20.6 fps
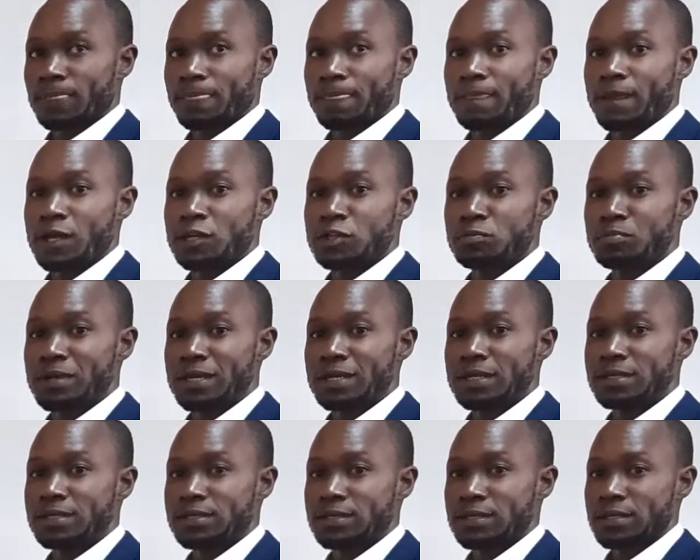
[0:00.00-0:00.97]
that
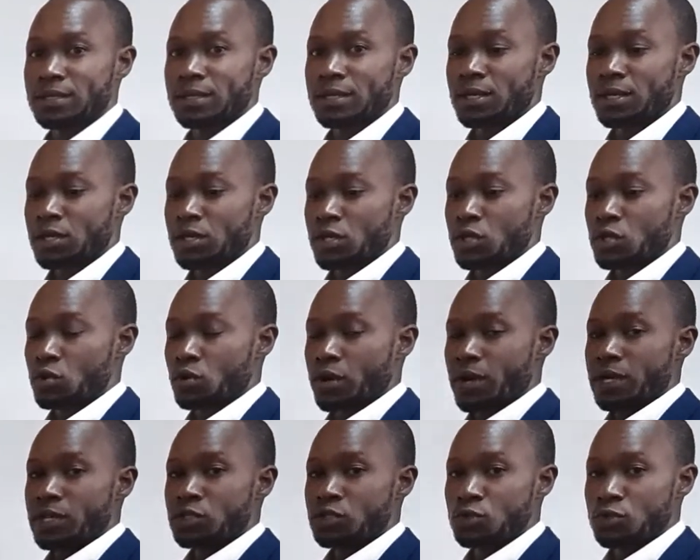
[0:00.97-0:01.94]
means you
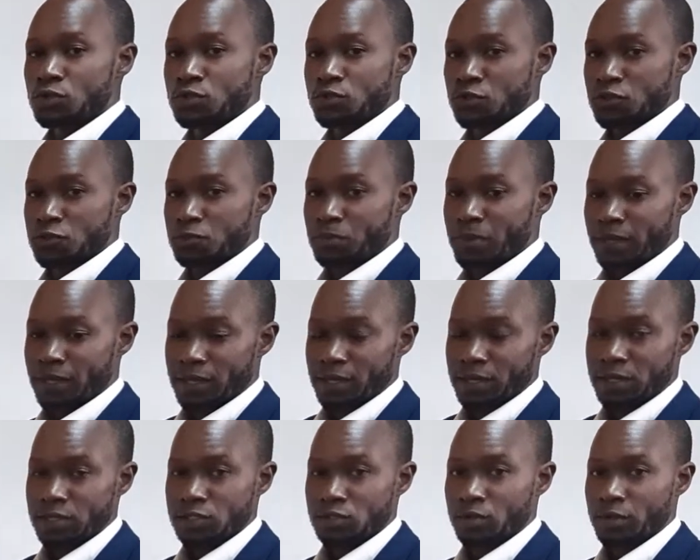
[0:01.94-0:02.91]
can choose to speak in
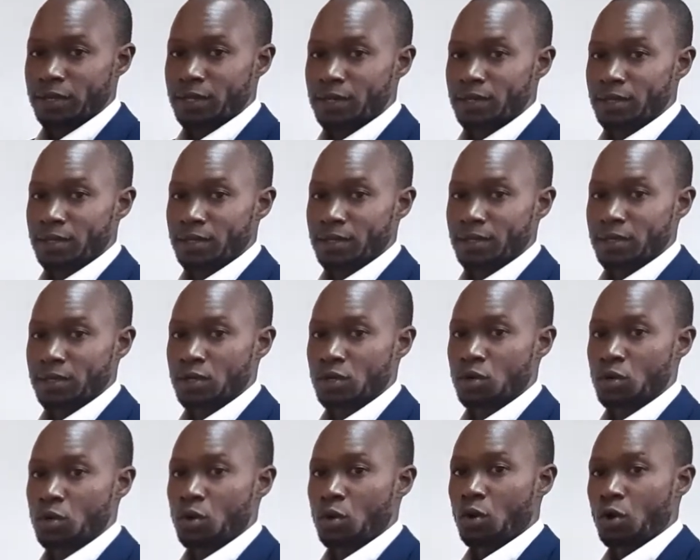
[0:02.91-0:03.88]
Kiswahili
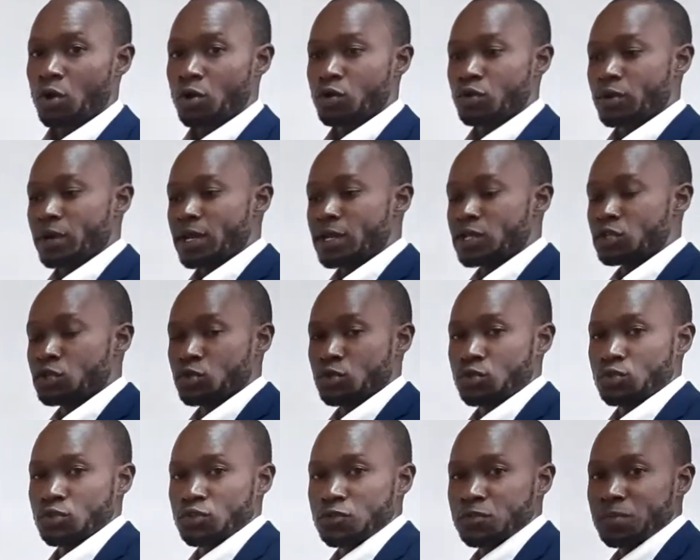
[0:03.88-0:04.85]
or you can choose
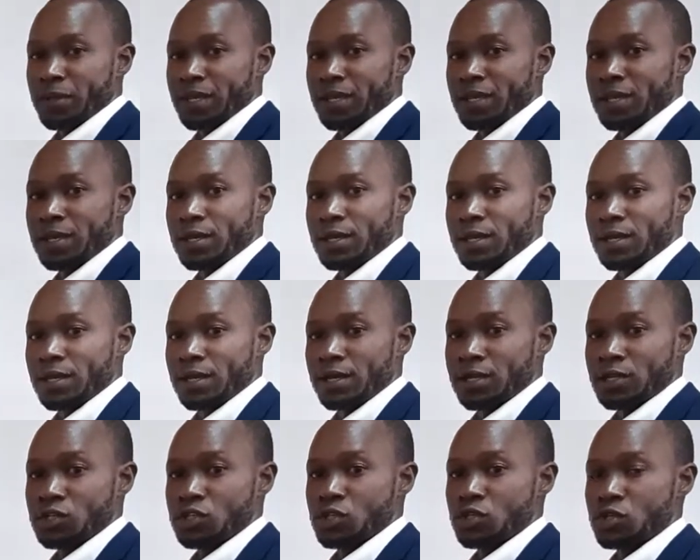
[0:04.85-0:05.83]
to speak in
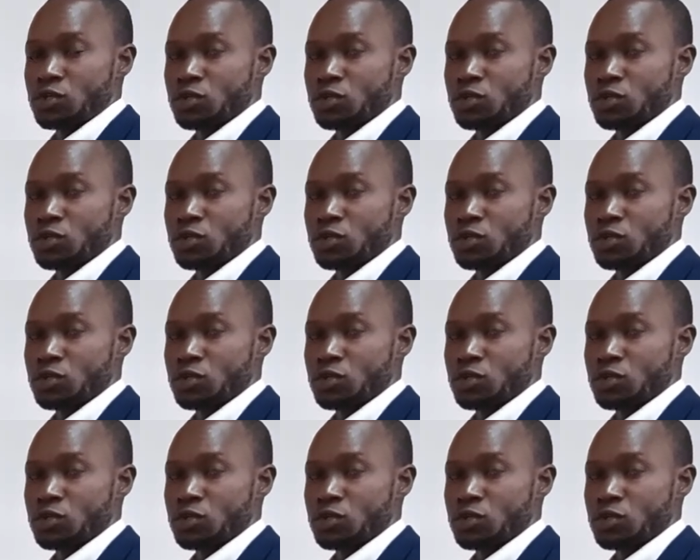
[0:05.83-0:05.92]
English.